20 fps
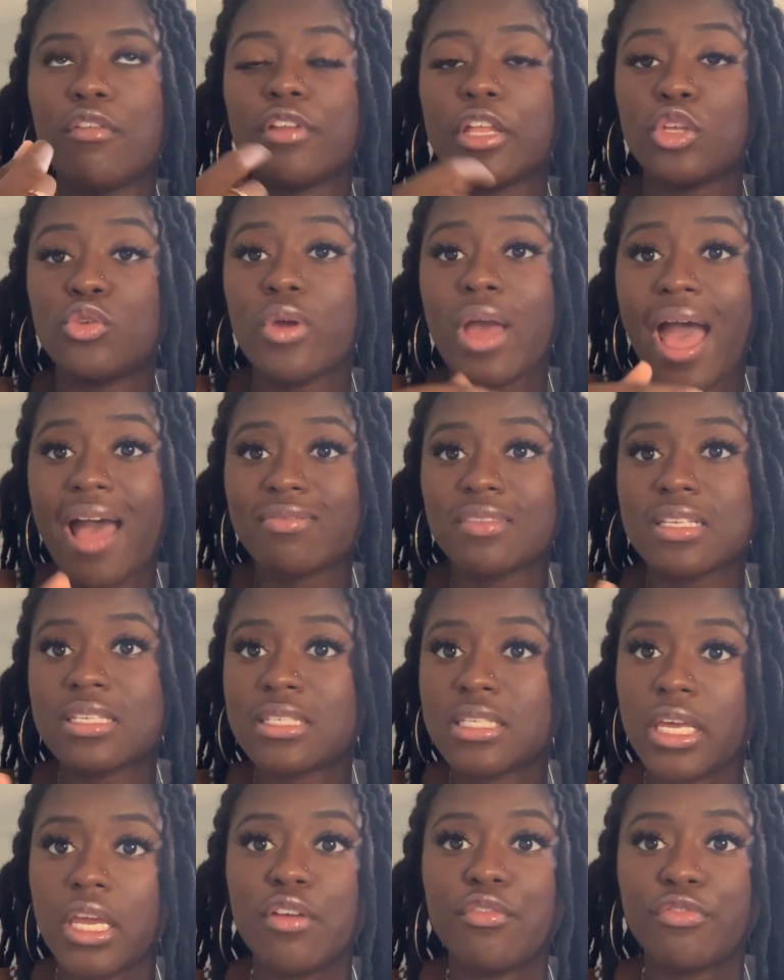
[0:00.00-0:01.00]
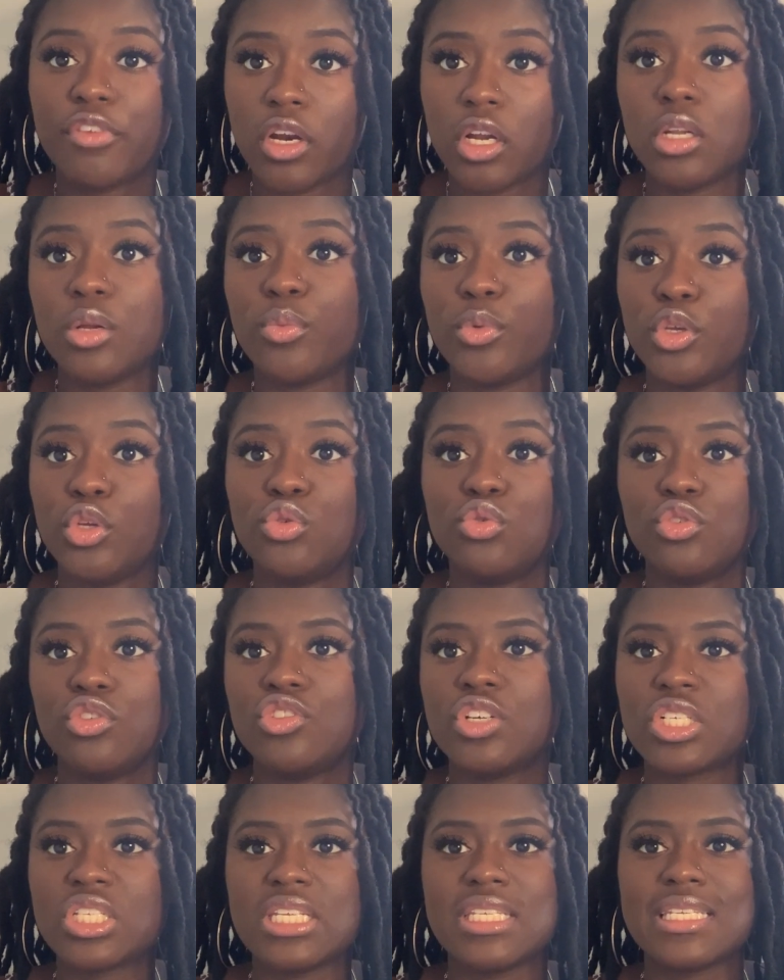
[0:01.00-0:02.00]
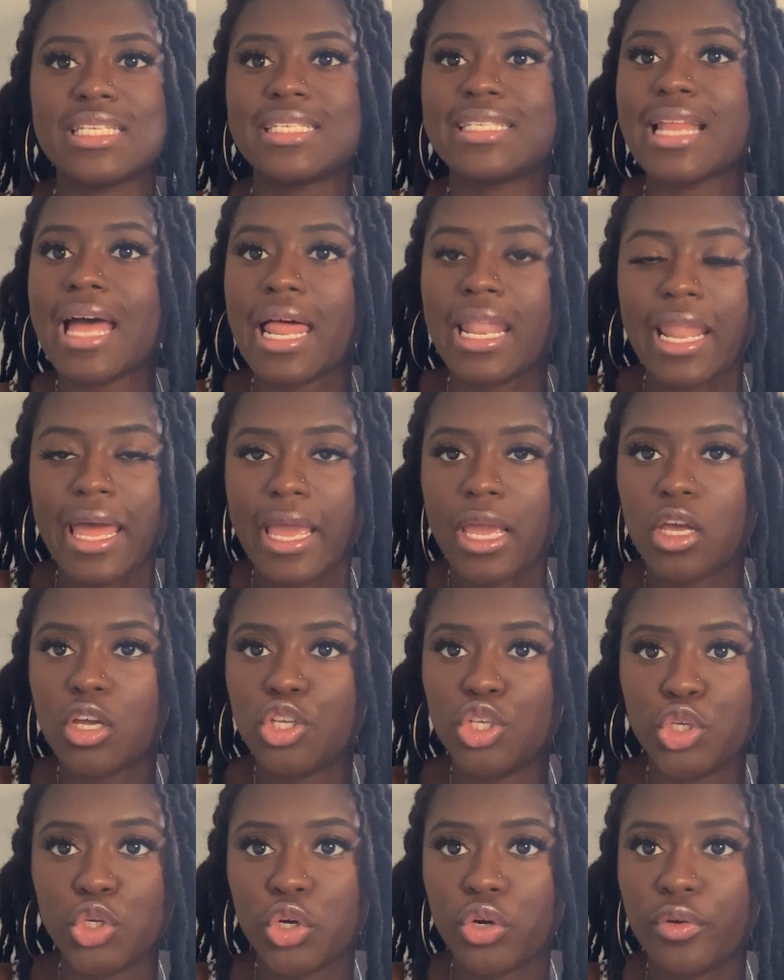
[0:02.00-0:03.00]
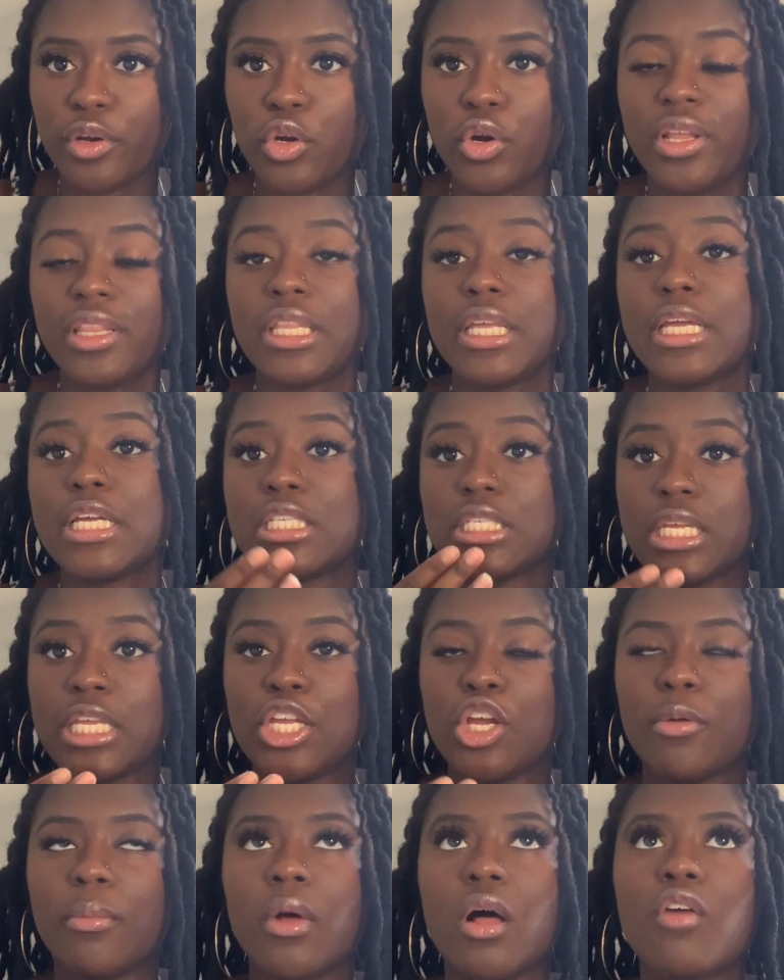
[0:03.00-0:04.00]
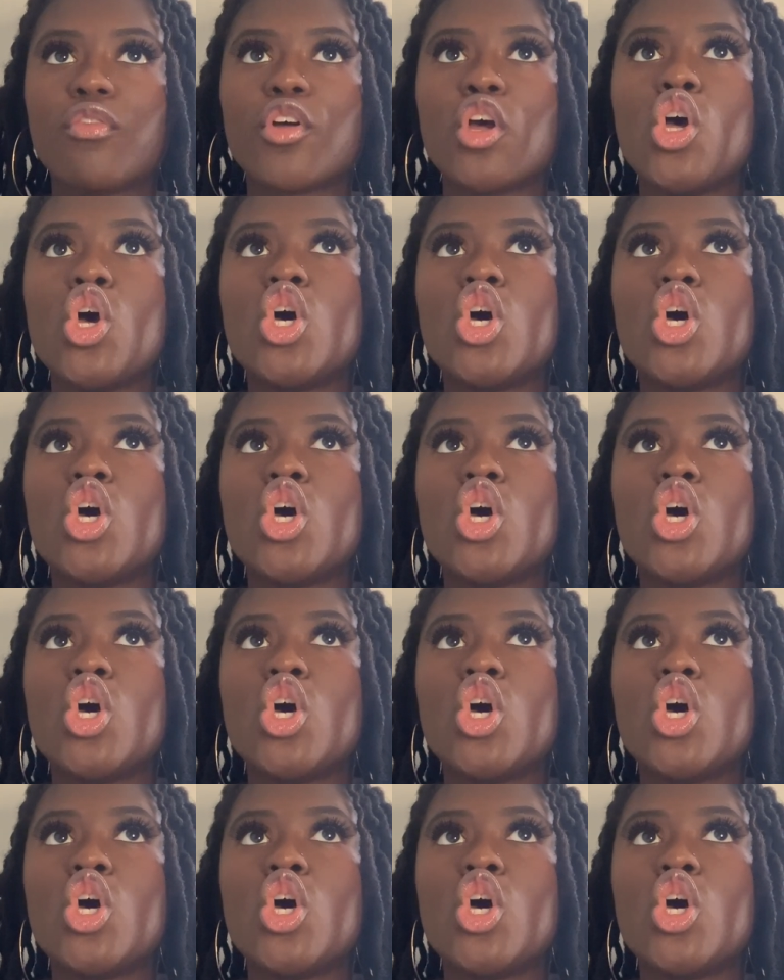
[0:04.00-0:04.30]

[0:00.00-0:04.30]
Like, you have to sit in front of them when you do the drug test. It's not like urine or anything, it's in your mouth.